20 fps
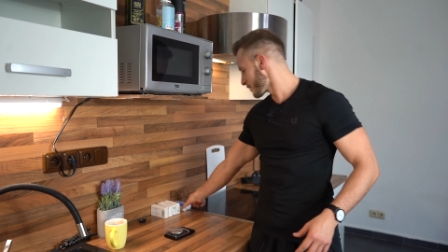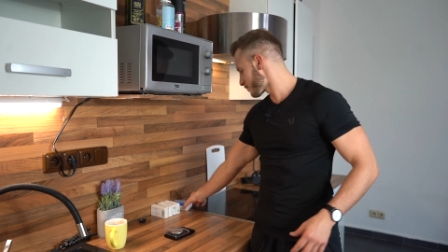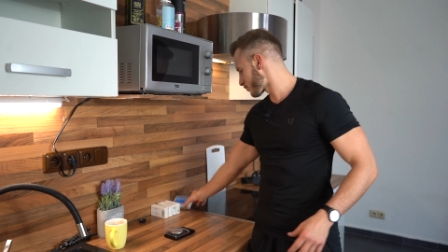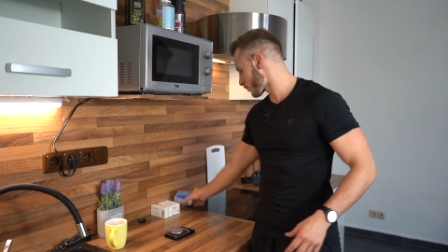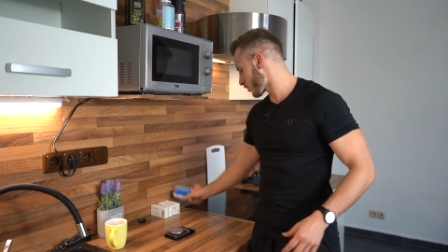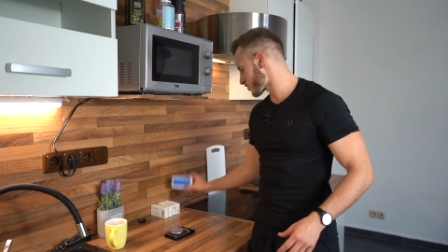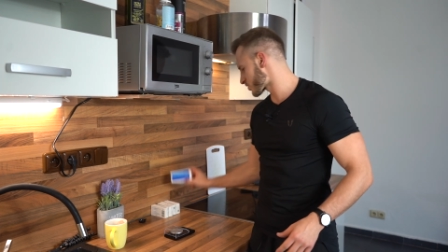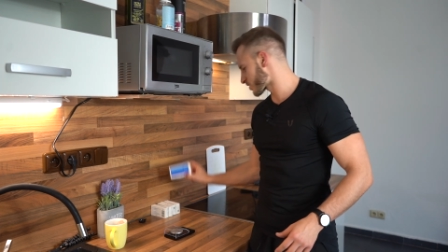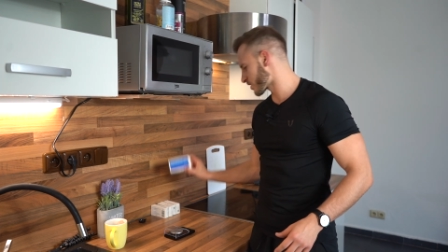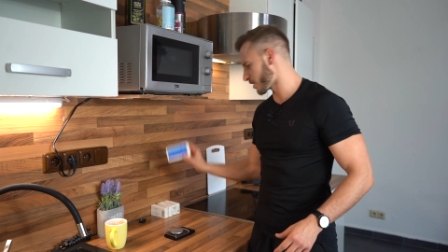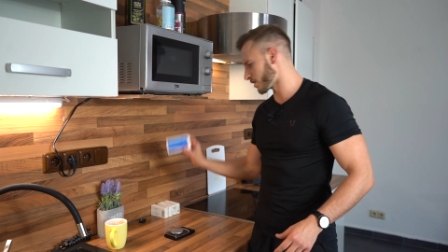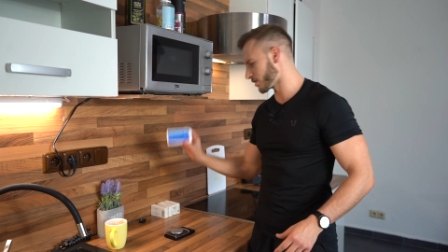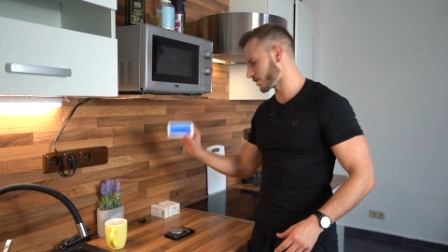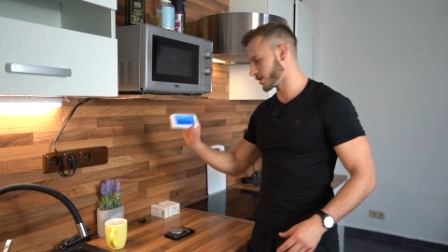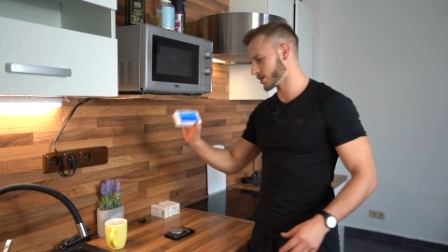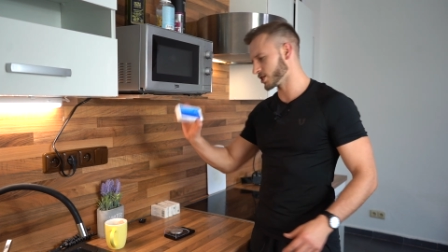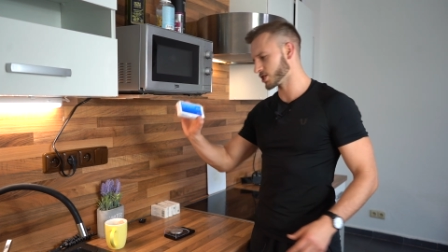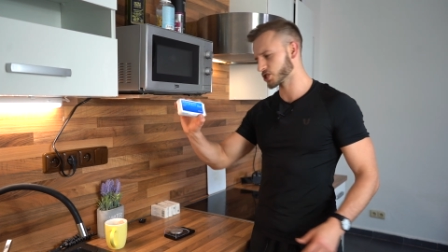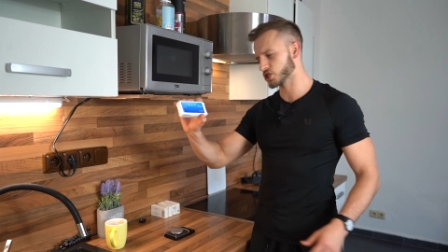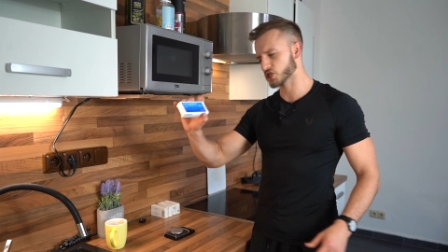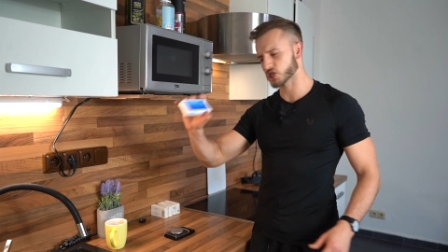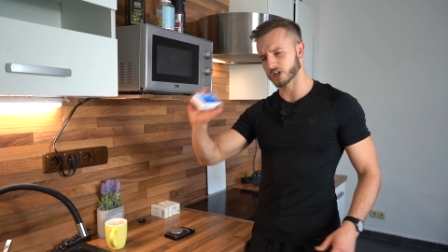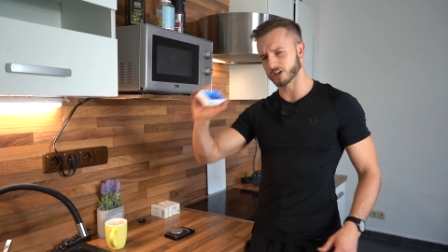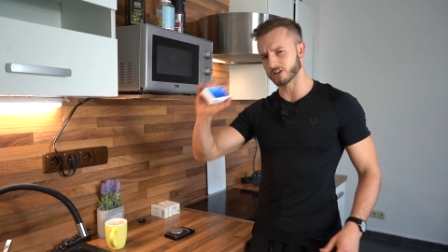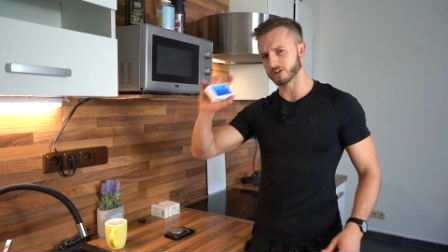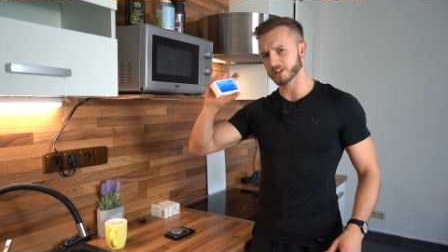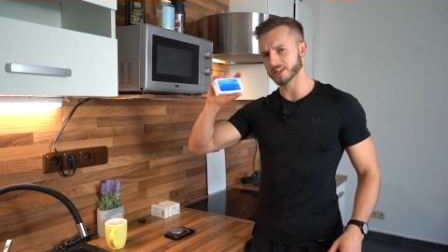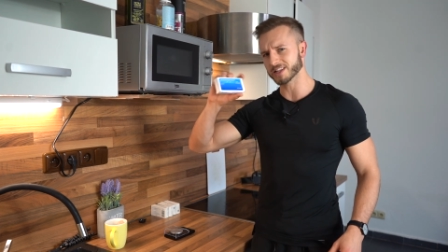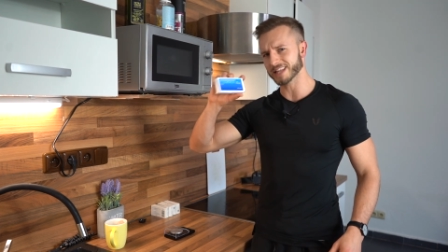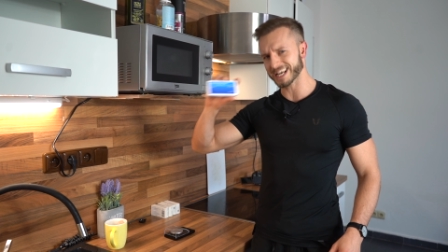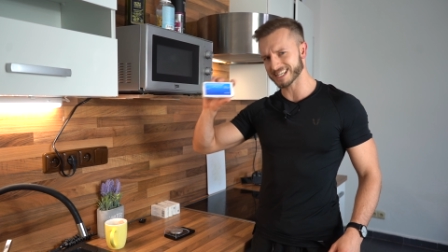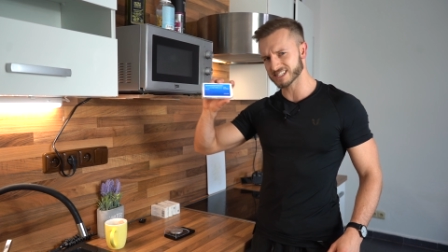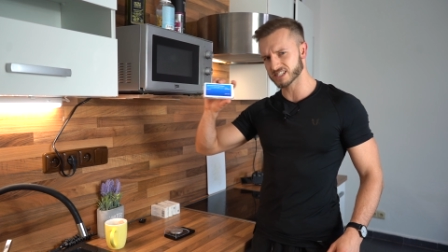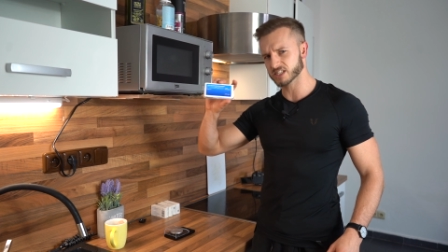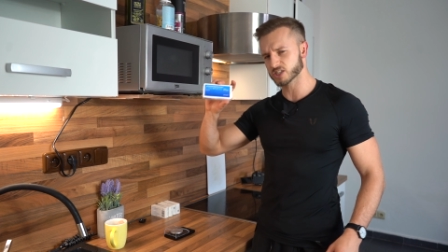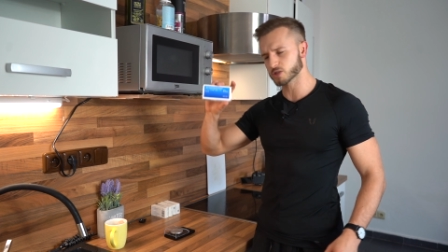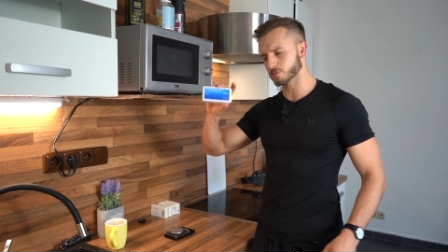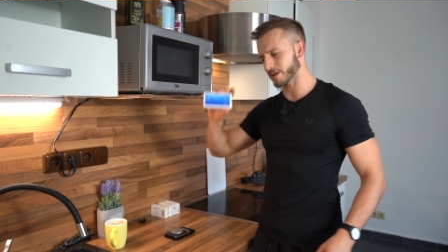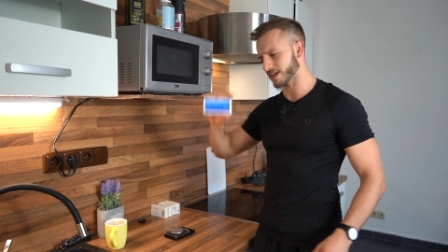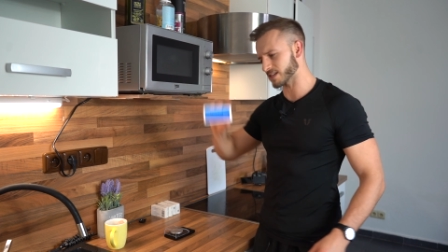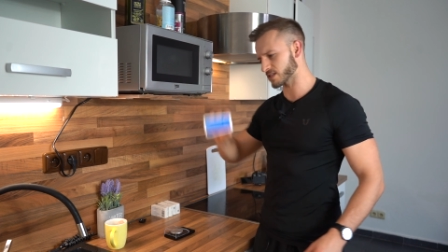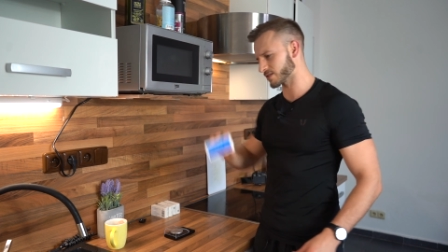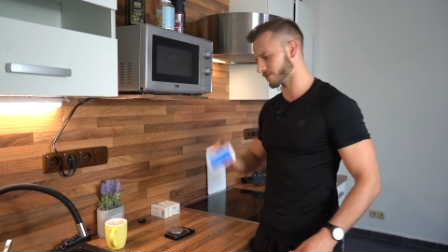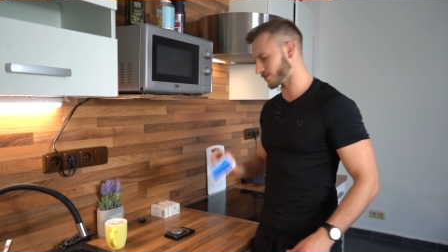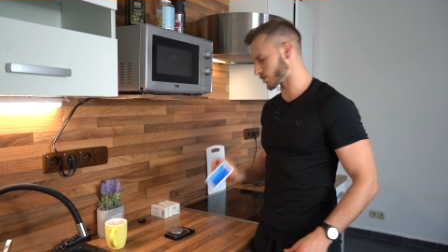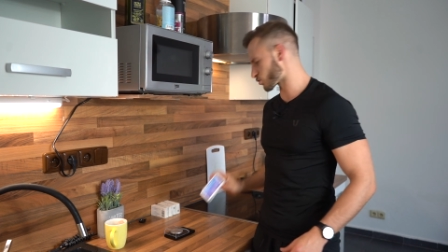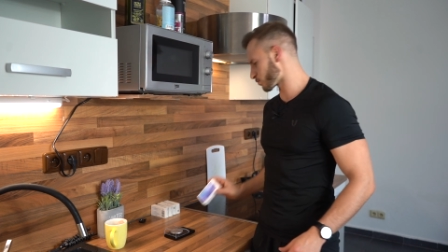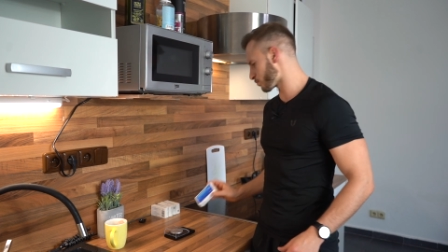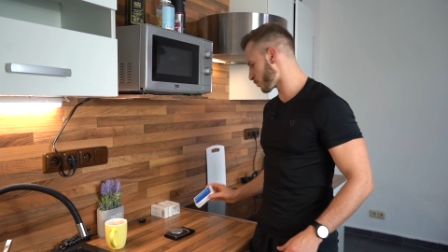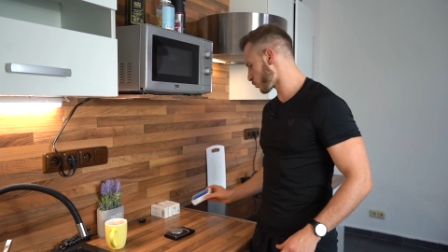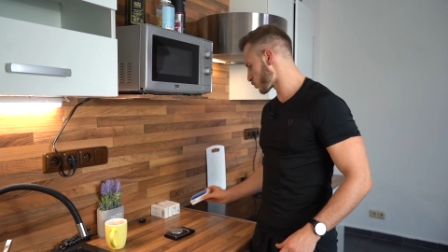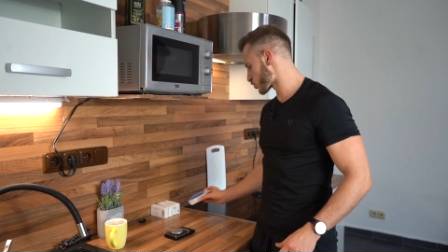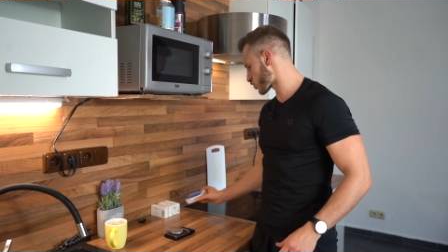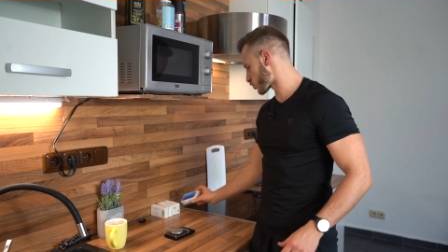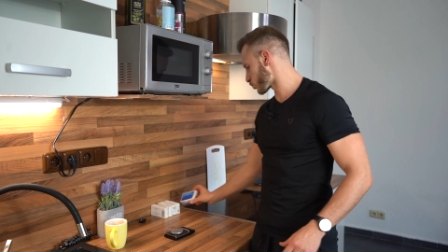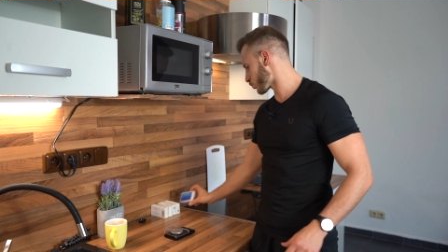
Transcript: Proscar is generally less expensive as opposed